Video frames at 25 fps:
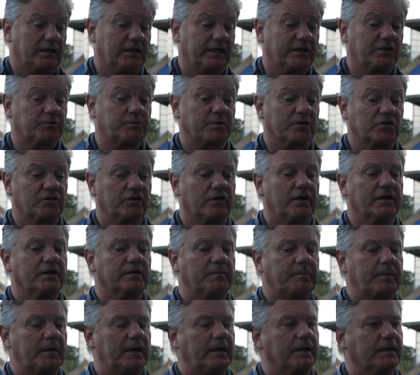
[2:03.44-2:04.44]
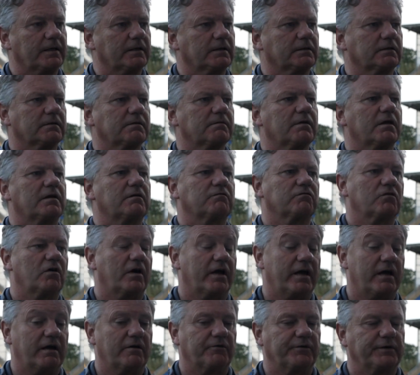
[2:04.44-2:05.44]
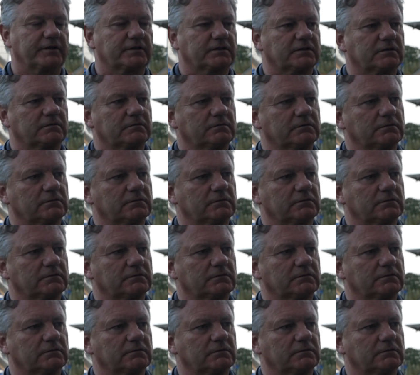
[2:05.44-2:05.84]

at least we're trying to play in the right areas.